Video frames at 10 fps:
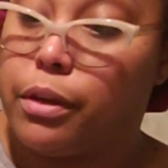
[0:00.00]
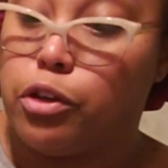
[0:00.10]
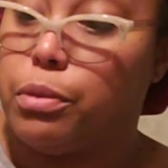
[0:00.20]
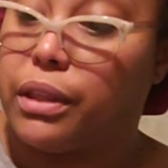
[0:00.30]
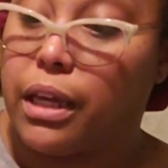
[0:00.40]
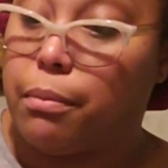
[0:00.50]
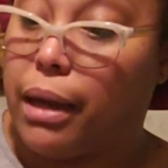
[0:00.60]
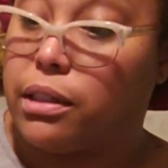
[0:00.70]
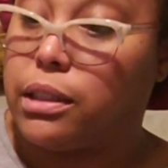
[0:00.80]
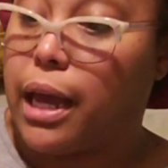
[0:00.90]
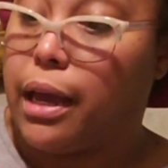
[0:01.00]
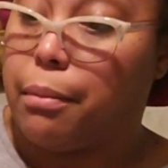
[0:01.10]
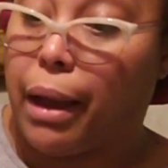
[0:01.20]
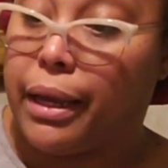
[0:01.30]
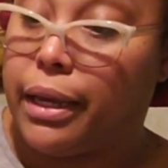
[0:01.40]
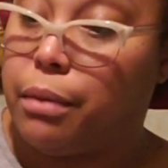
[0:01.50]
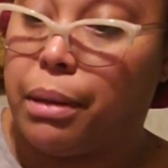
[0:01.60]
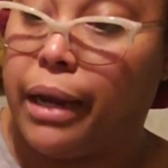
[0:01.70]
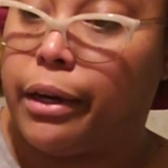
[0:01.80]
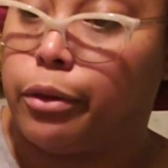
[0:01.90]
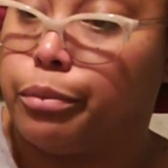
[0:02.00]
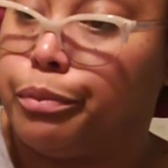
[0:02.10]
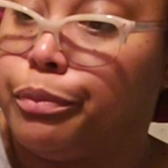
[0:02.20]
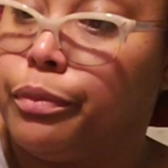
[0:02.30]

You would think by this time I get it, but I don't.